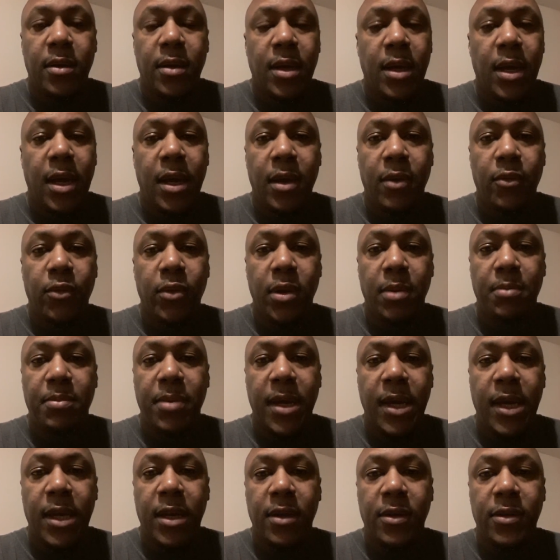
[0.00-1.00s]
I ain't really
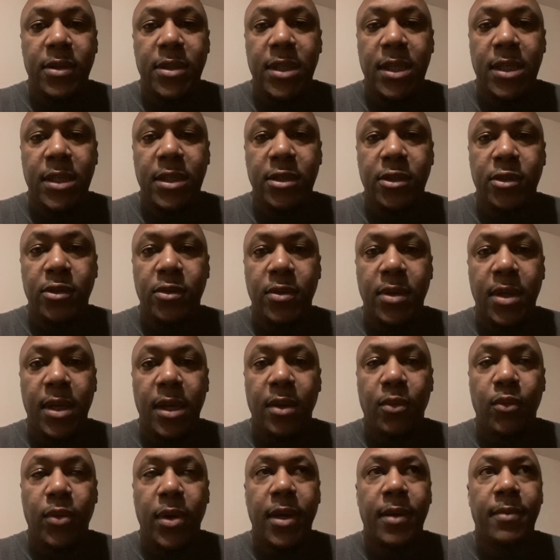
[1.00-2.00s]
paying no attention to it
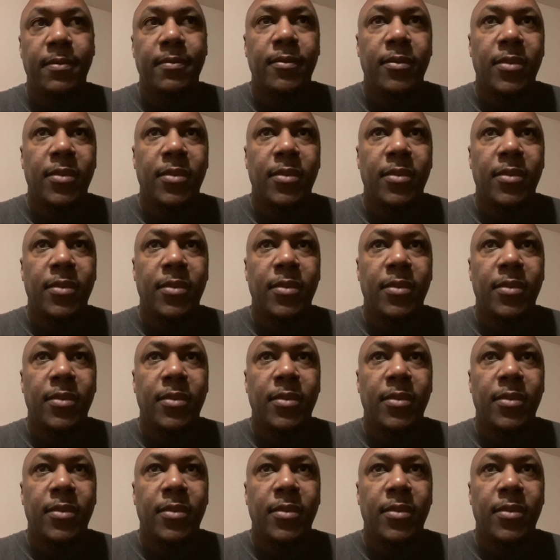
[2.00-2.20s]
anyway.